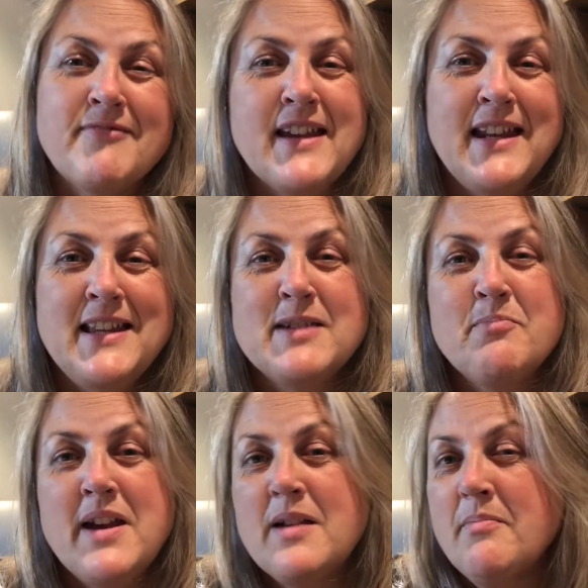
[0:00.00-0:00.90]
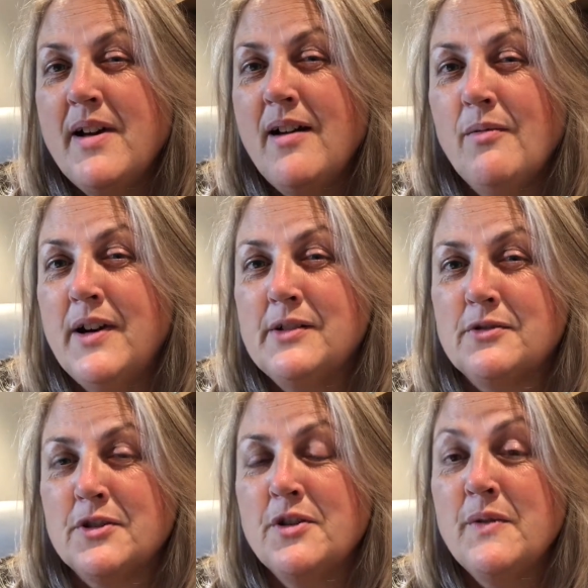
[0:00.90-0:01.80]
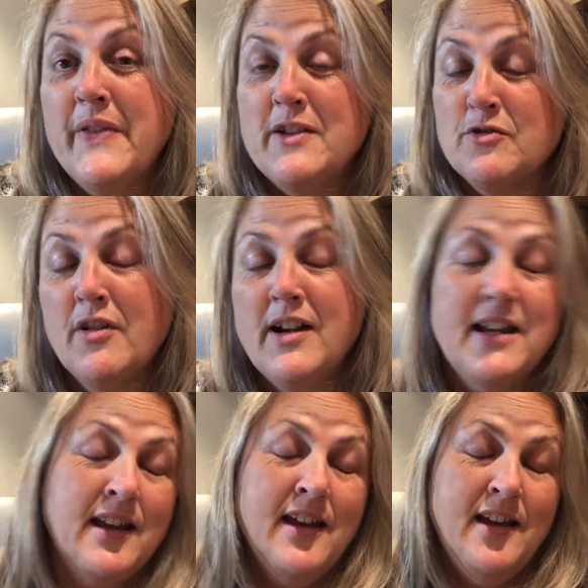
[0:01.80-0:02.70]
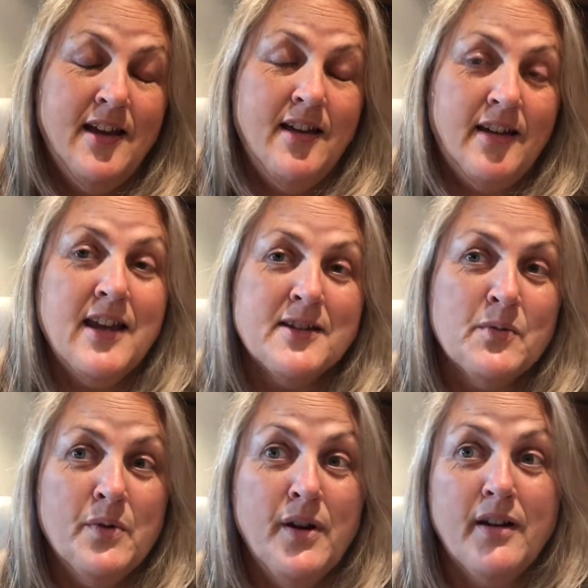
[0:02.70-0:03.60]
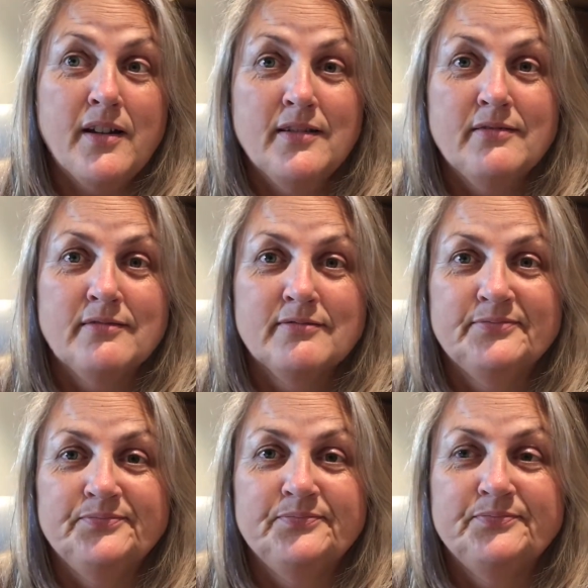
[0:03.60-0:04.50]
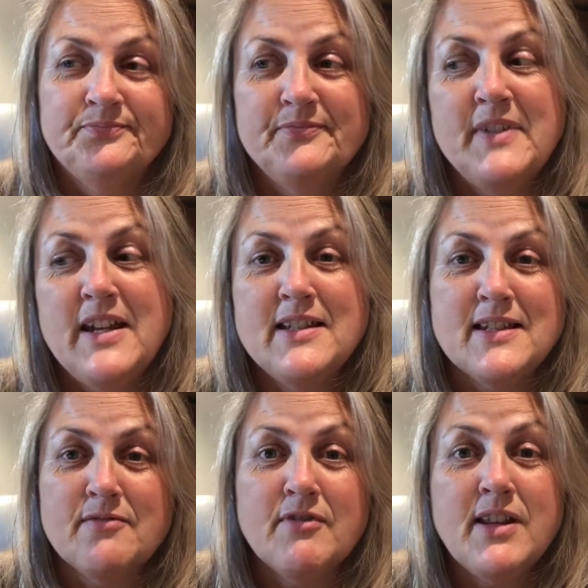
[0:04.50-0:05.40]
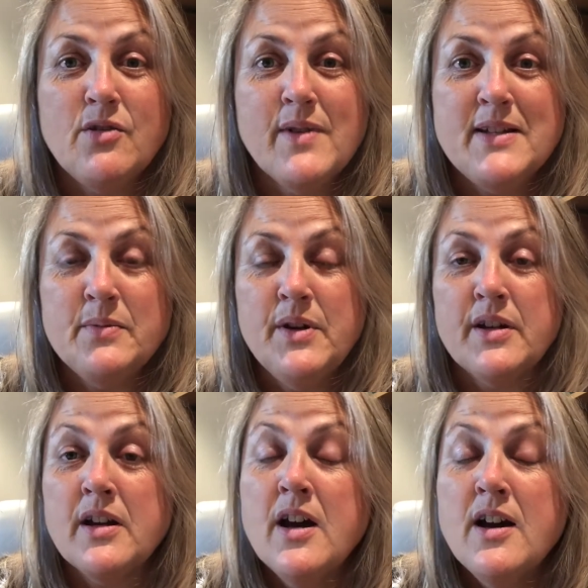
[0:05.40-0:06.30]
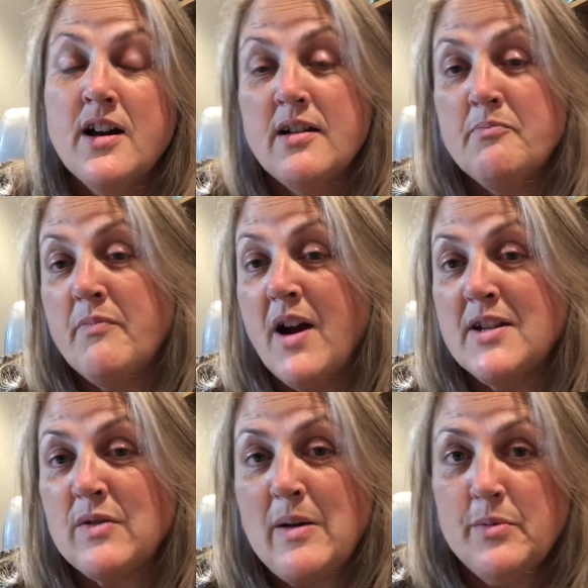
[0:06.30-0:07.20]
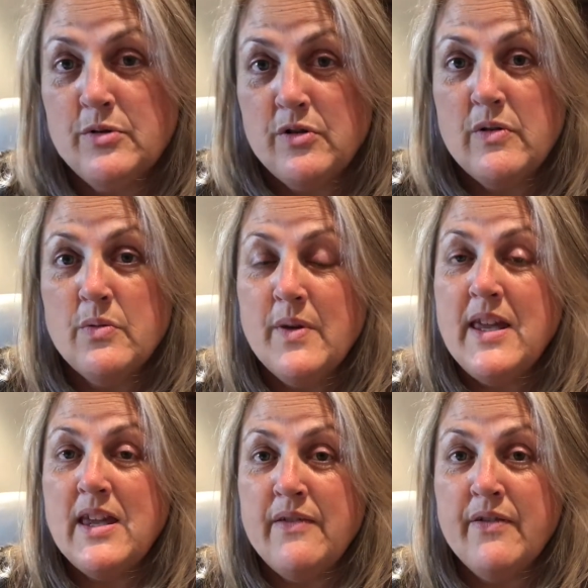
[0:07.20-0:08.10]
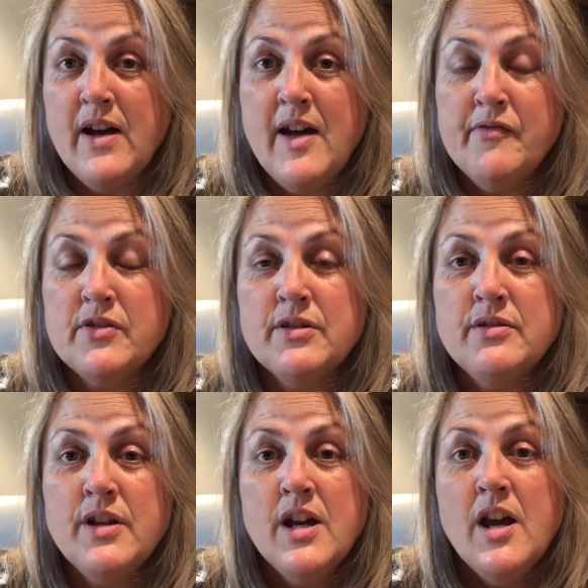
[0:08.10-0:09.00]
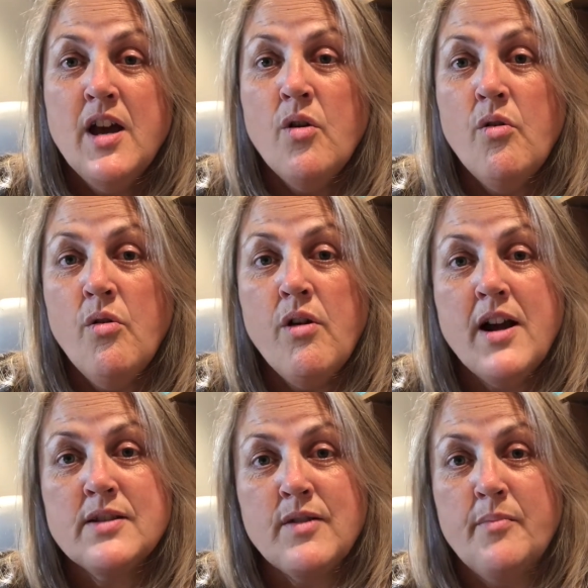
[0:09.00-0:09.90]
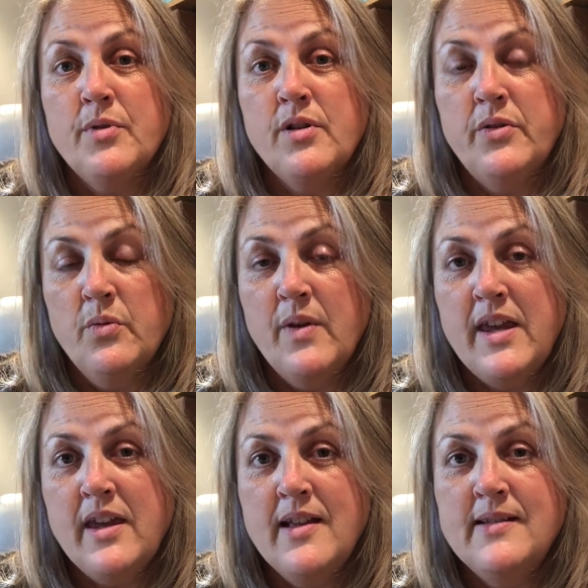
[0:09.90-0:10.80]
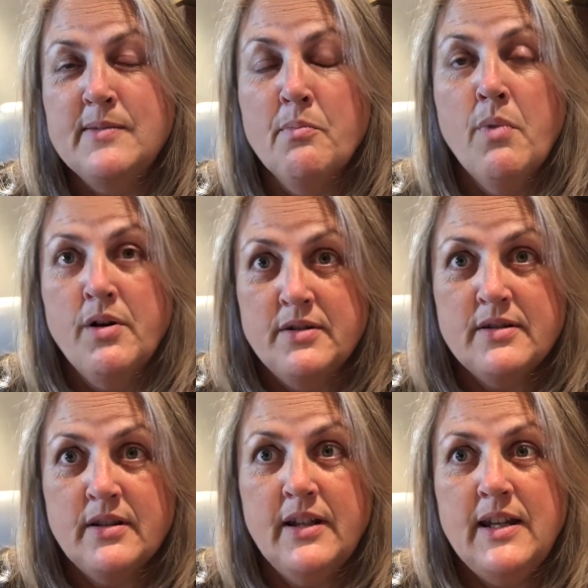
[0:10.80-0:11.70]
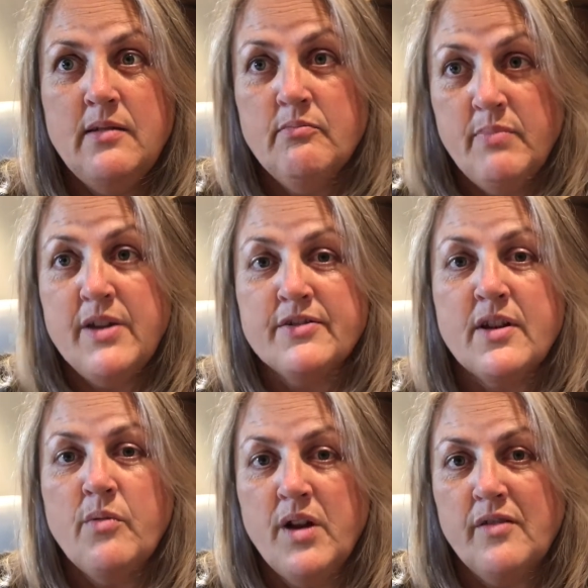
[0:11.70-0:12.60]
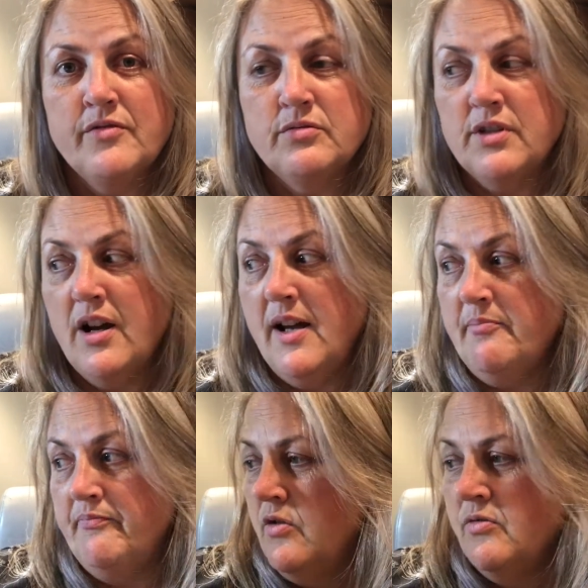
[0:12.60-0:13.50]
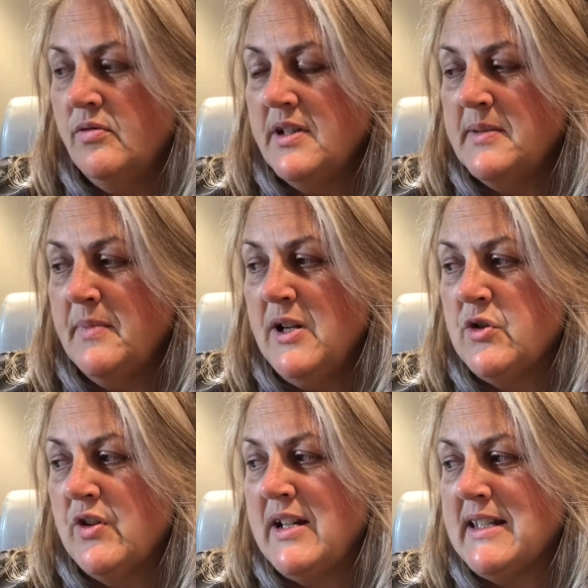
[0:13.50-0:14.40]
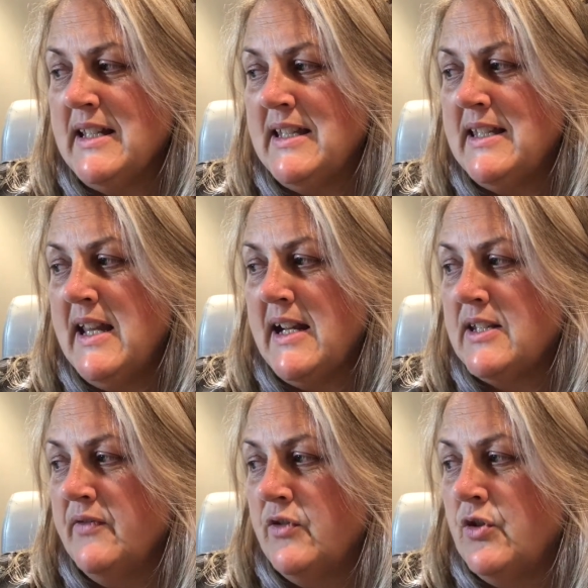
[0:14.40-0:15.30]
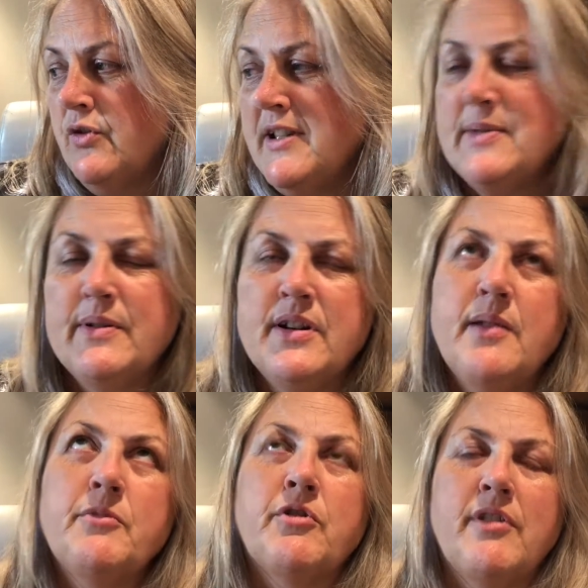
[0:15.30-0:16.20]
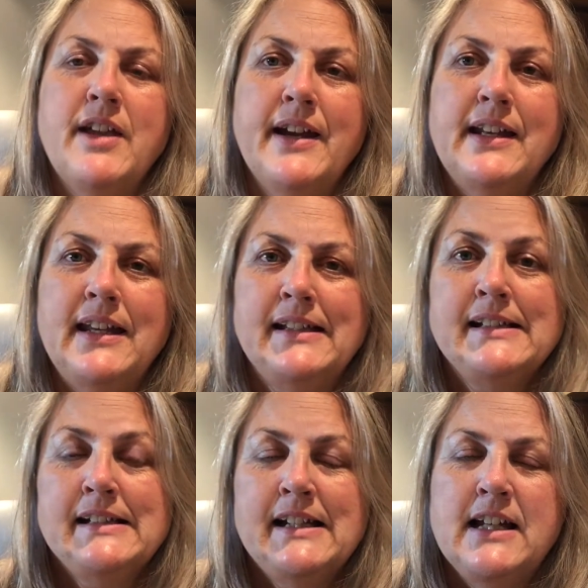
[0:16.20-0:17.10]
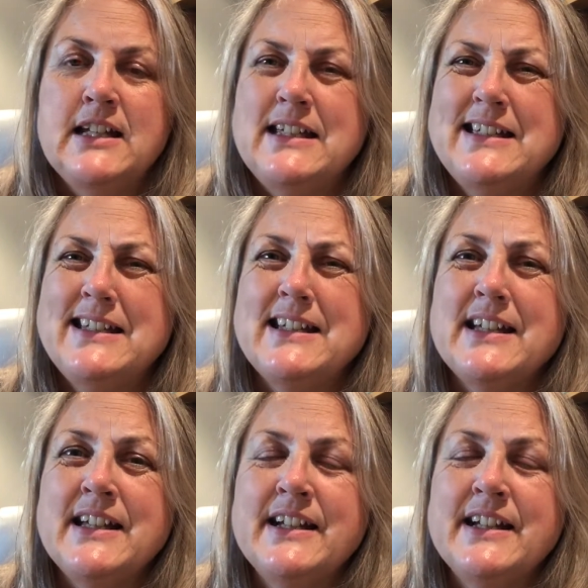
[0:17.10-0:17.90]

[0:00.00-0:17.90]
getting to bed about 1 or 2 and then trying to get to work, and yeah, it doesn't really always work. I scrapbook during the week if I have to, or I scrapbook on the weekends mostly because I work full time. What's my drinks and snacks of choice when I'm creating? Yeah,